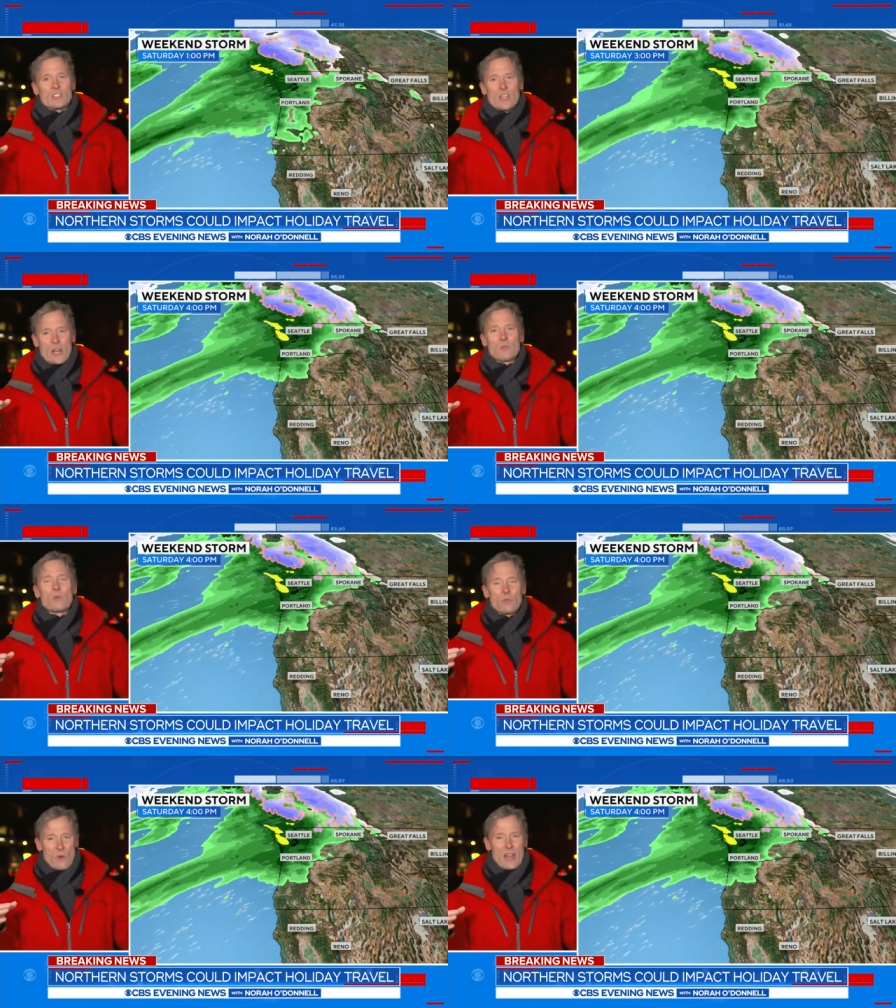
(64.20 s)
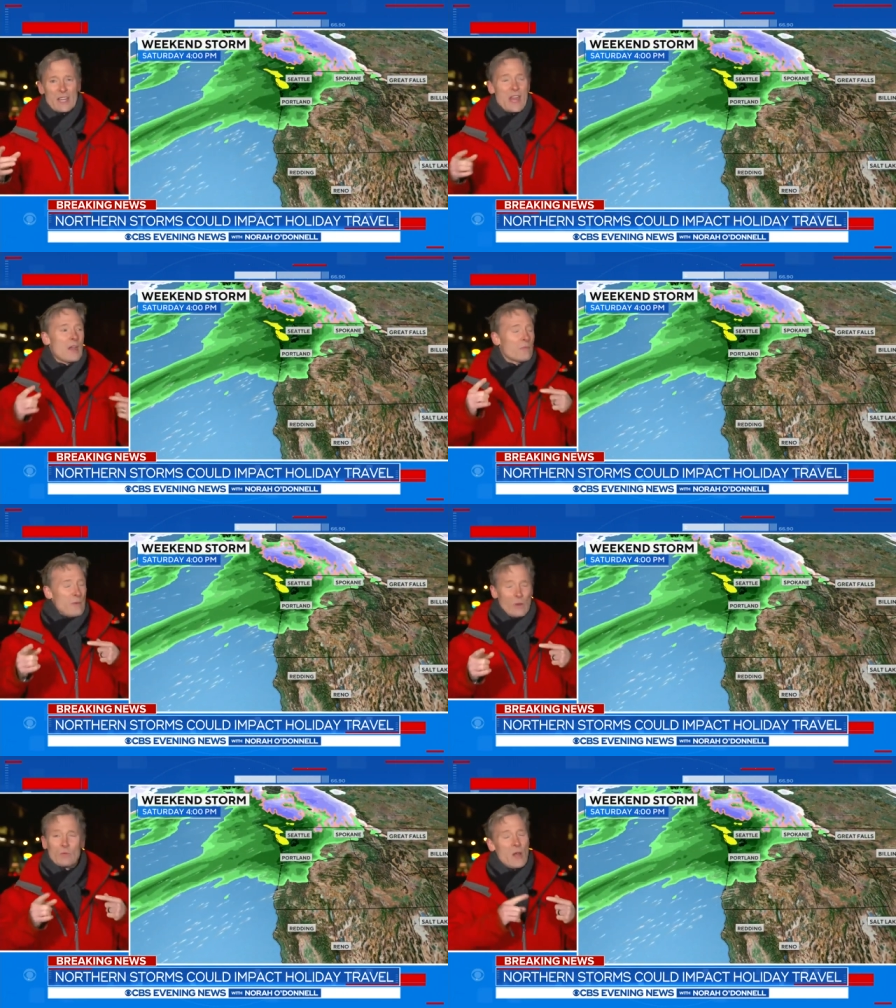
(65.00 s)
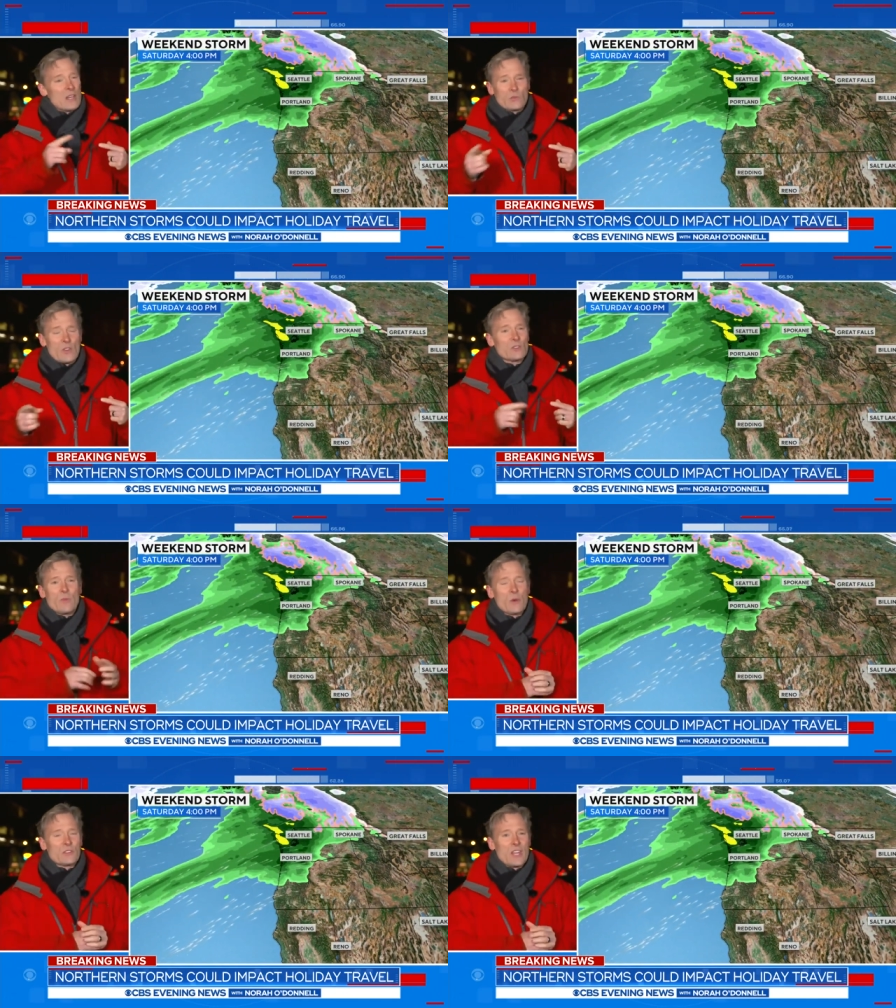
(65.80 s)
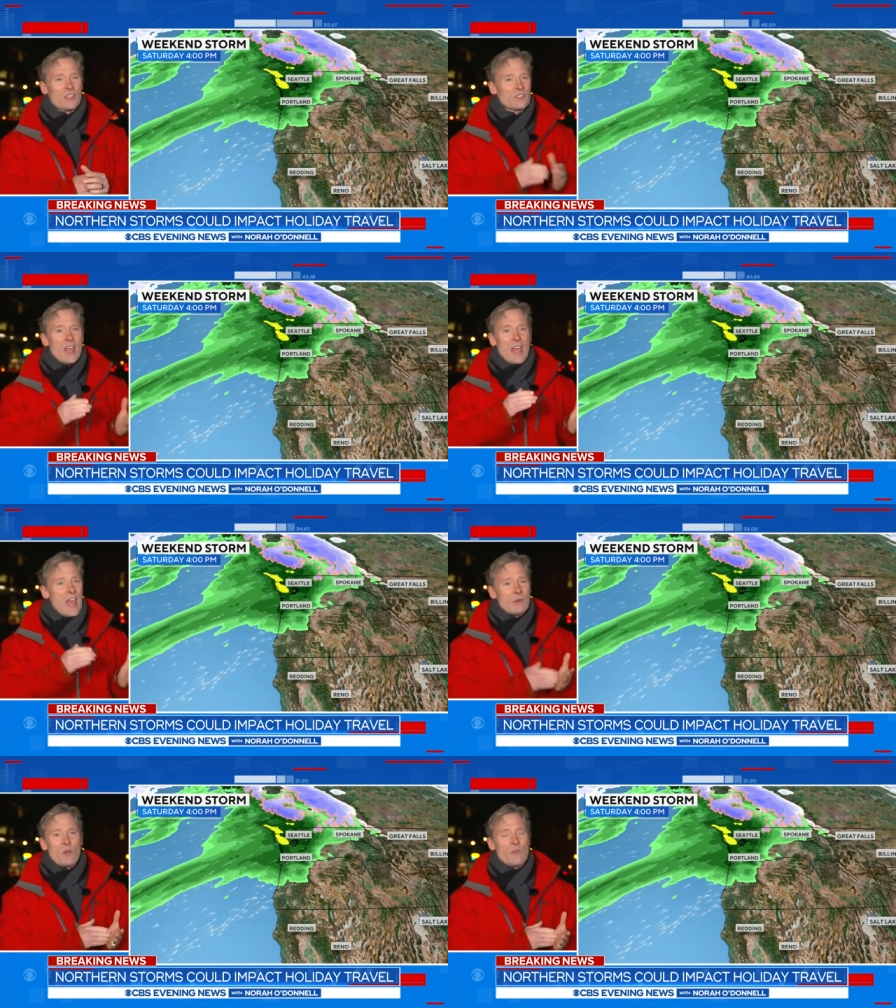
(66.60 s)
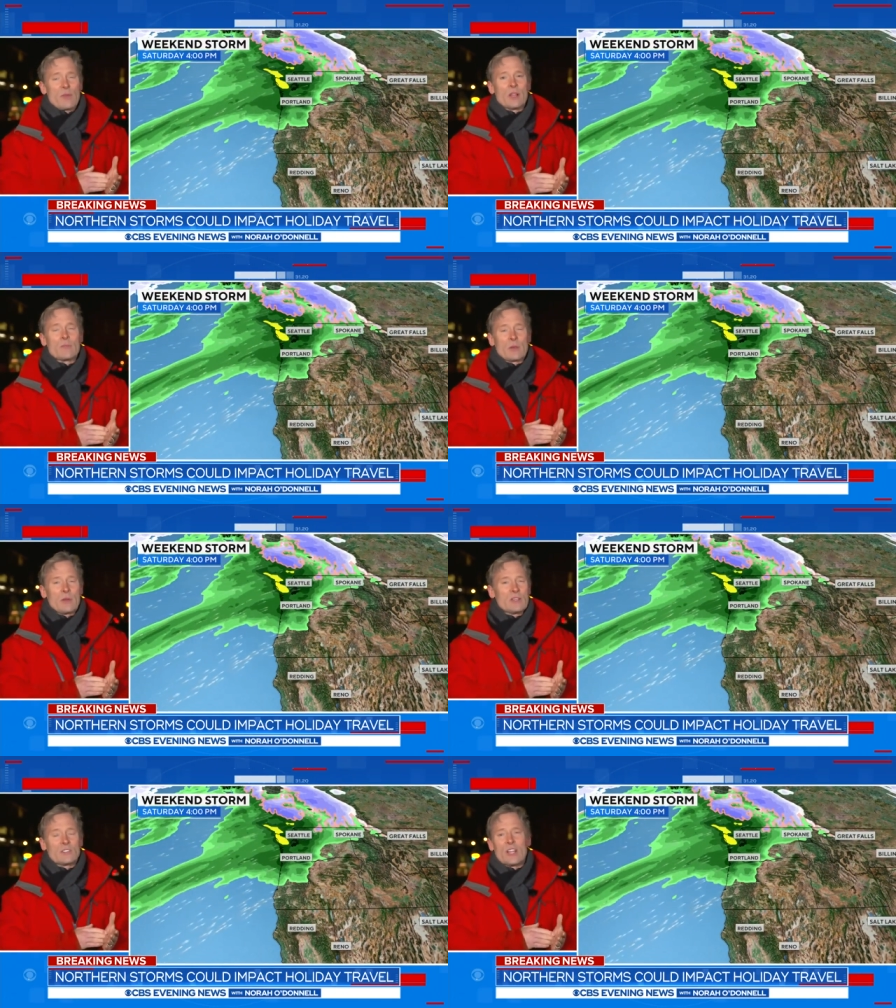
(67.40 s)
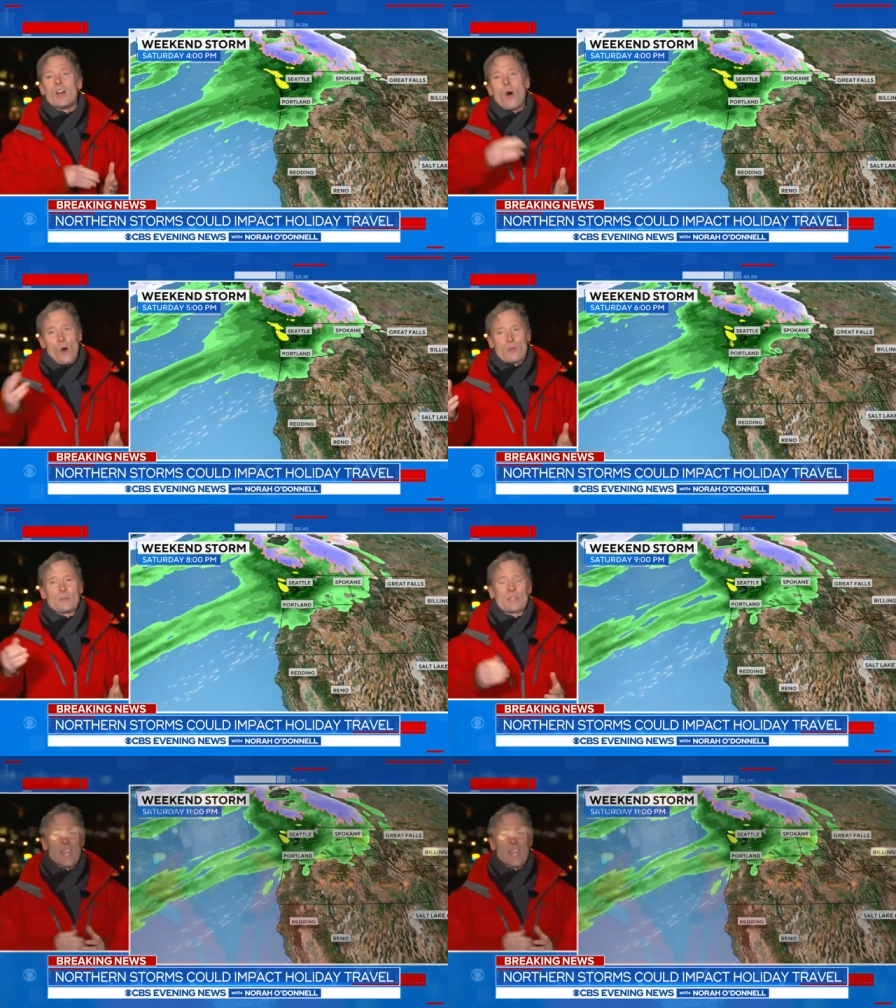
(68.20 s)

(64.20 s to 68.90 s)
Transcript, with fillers: set up with rain. And, and rain is with us both days, anywhere from the Olympic Peninsula all the way up into